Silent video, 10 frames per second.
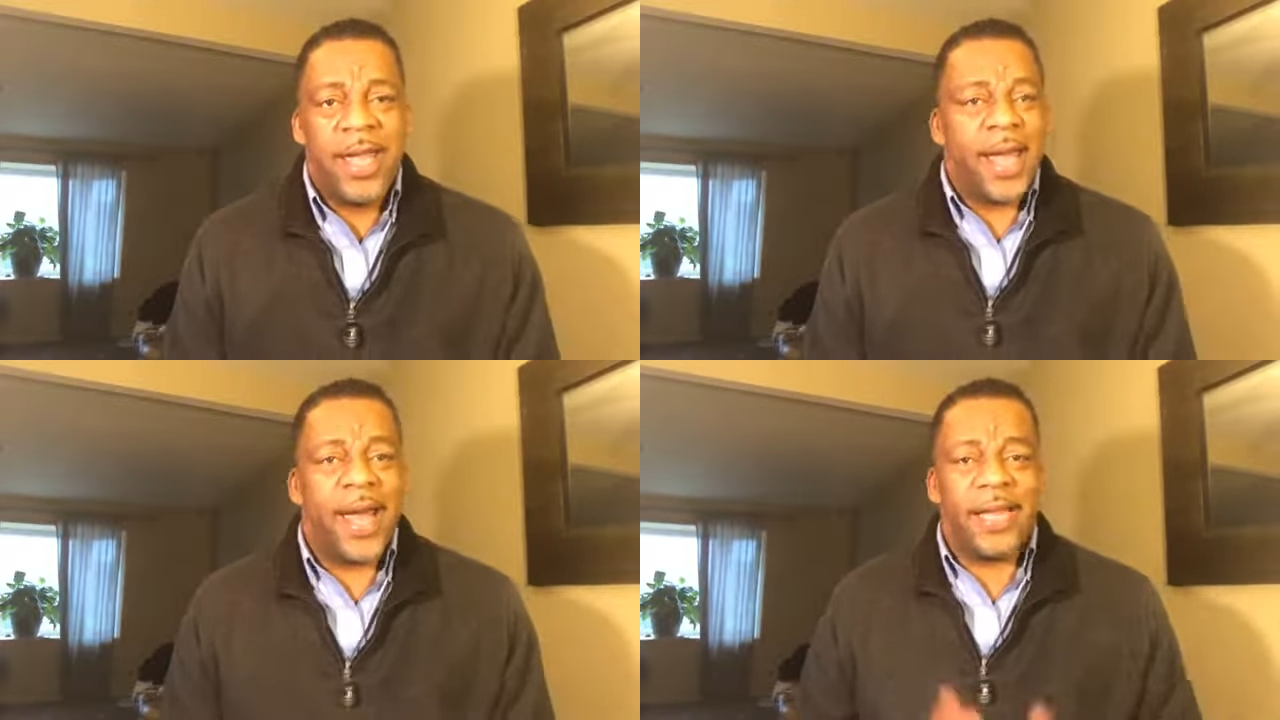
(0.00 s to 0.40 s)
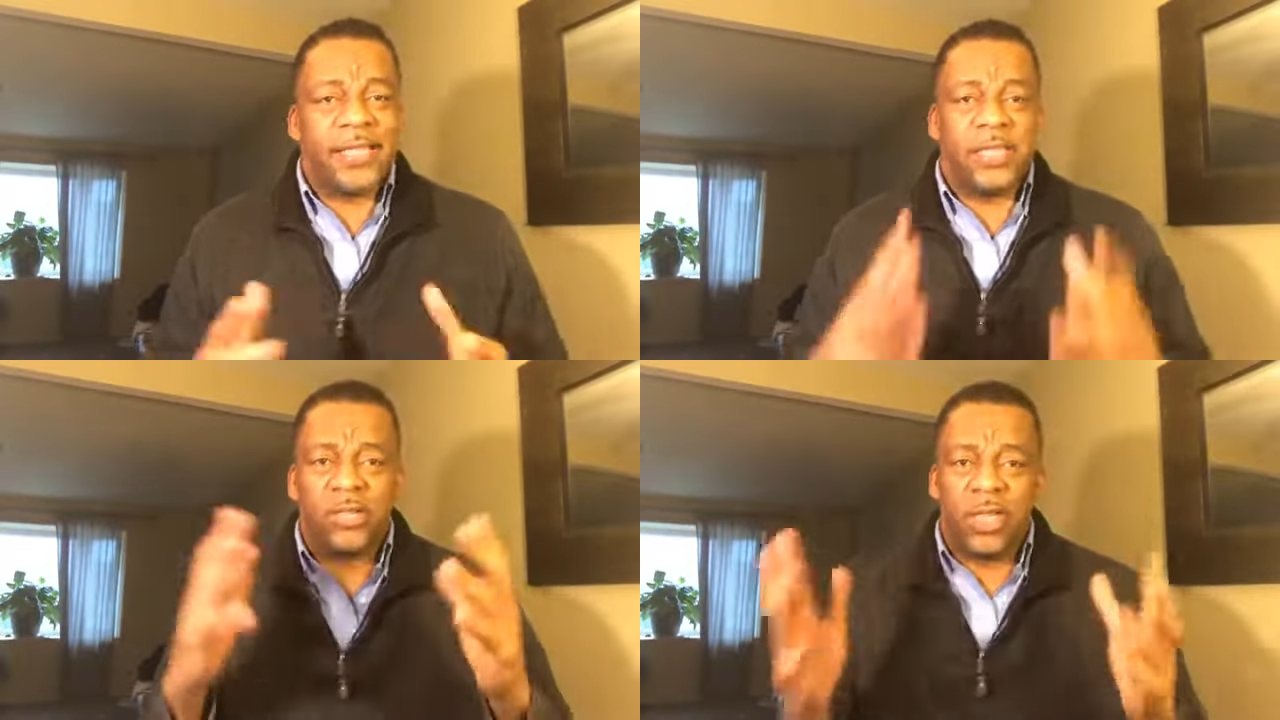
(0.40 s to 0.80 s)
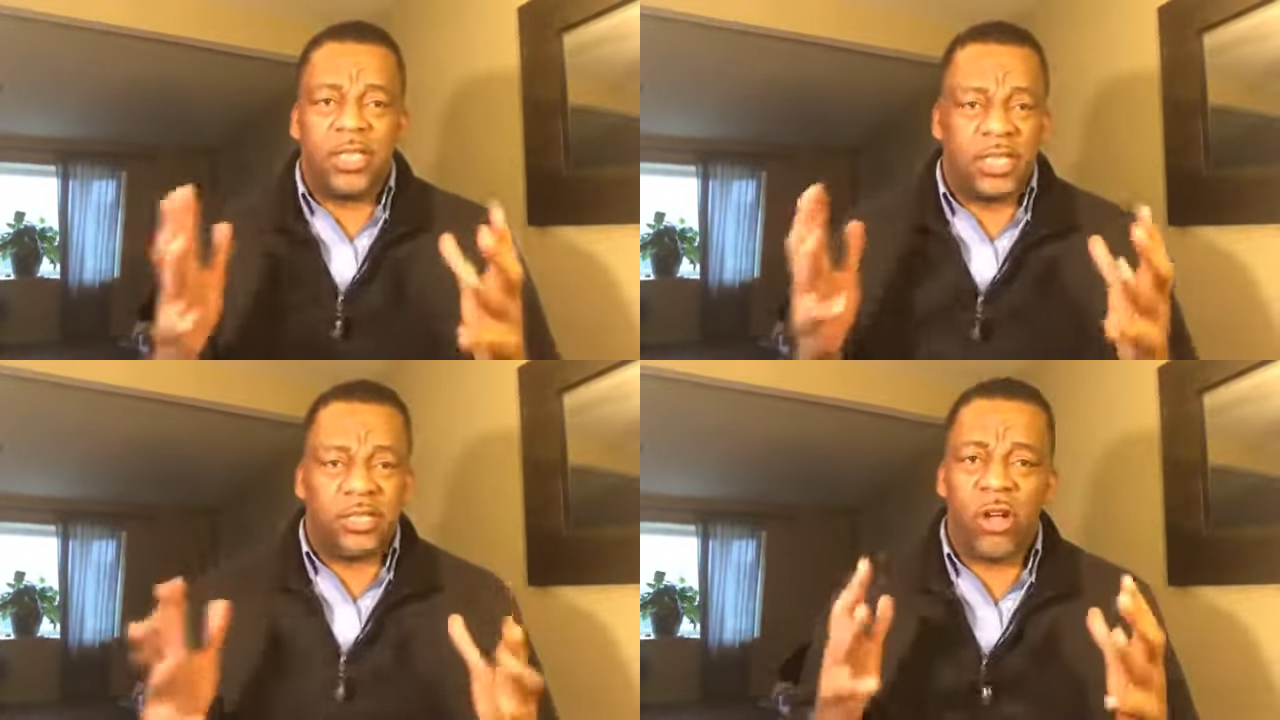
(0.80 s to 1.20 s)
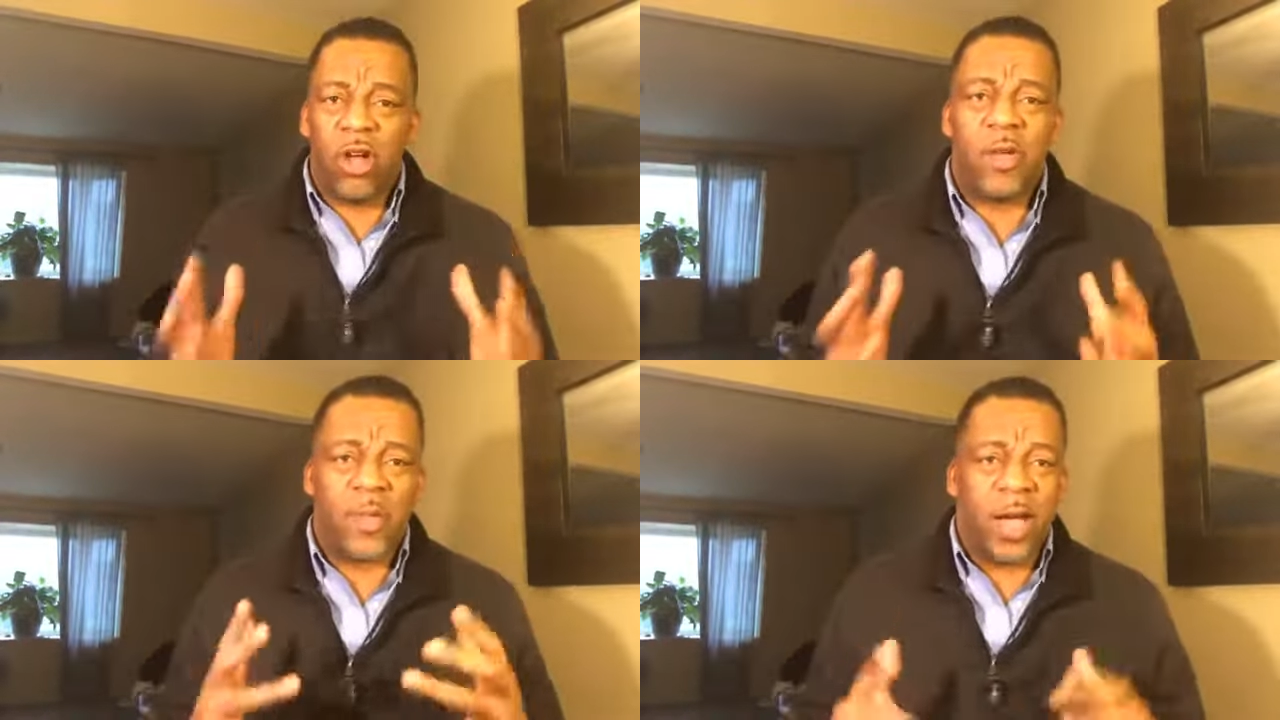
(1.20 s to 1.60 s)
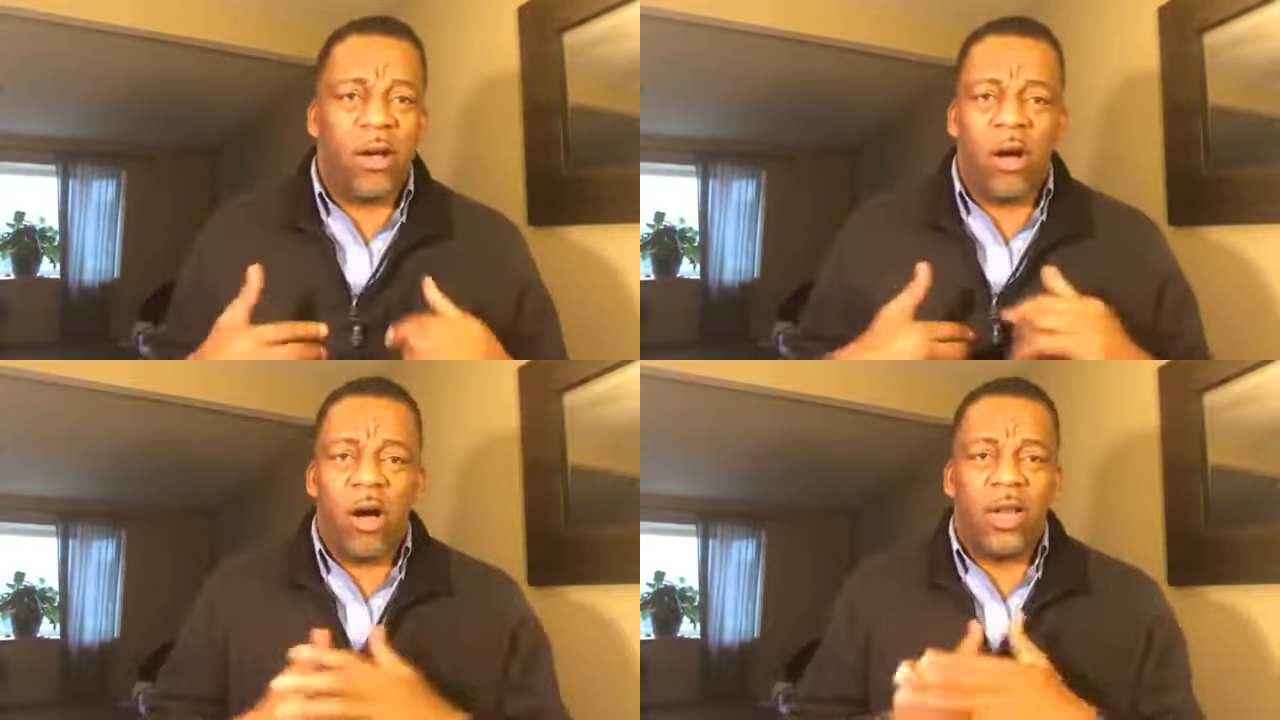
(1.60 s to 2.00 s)
And Alex is going to just talk about
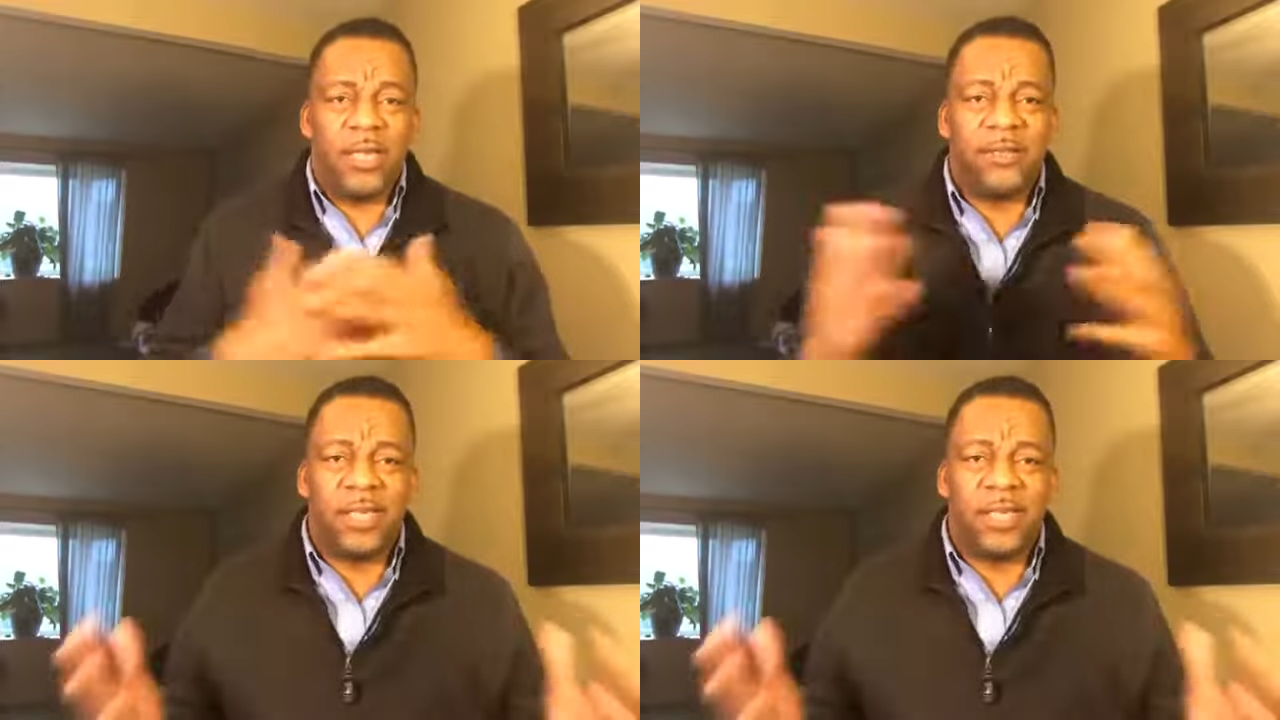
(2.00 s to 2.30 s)
all he's